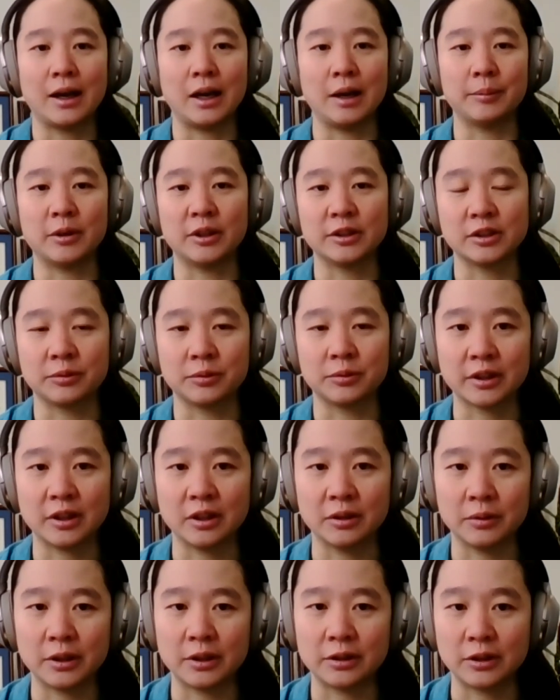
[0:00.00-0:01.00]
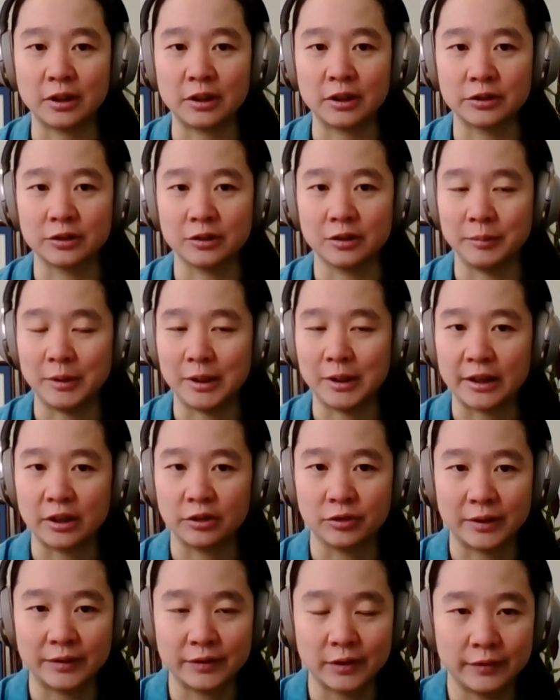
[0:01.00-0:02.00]
I'm also working with Dr.
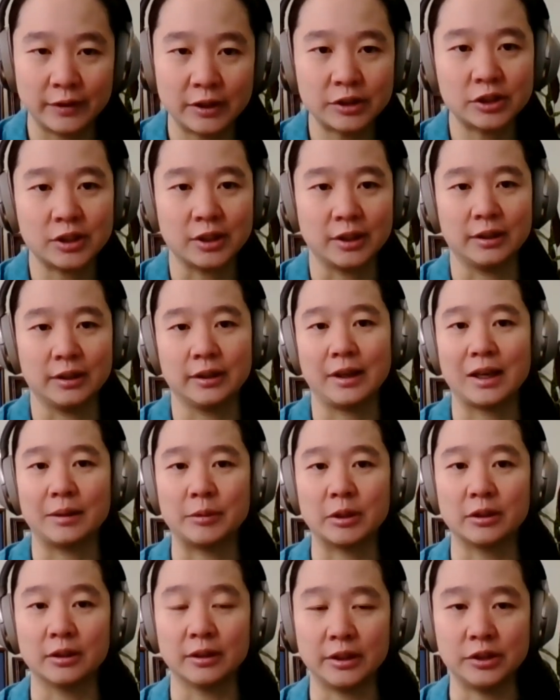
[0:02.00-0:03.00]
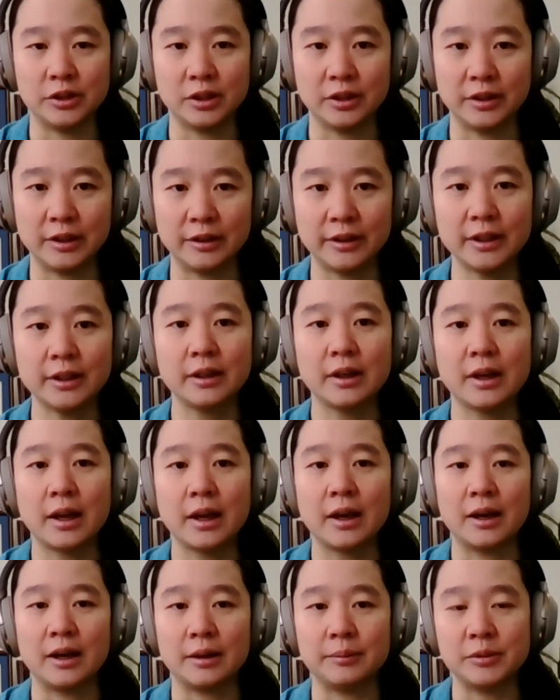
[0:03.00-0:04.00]
Milana Trifkovich in chemical engineering.
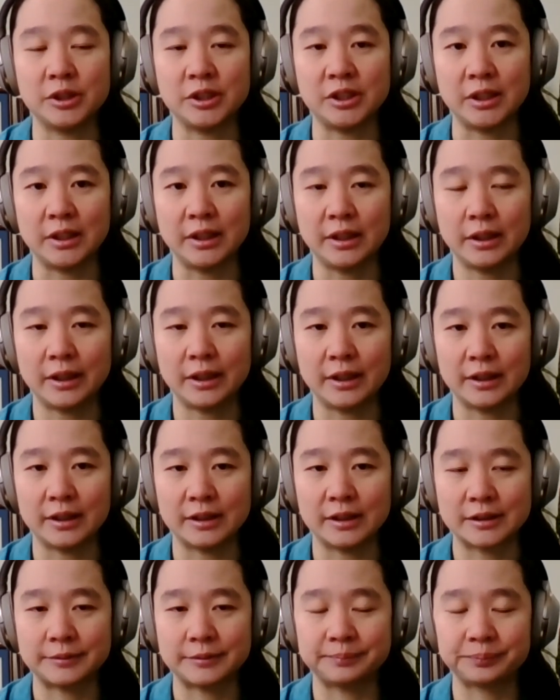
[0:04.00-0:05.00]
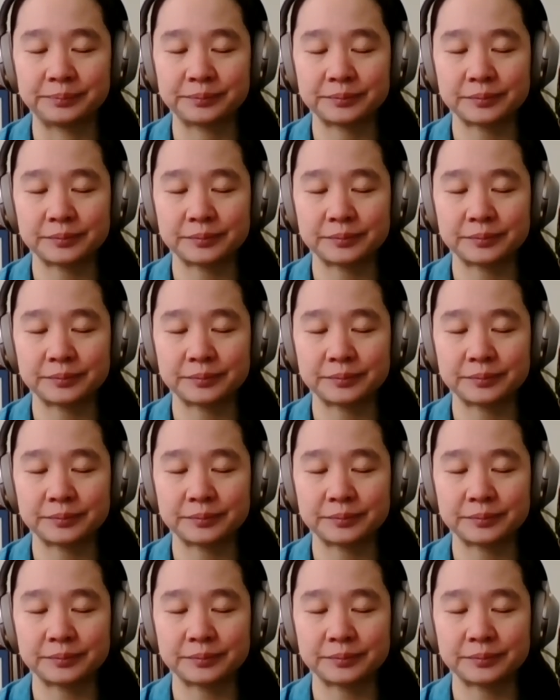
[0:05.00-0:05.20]
She is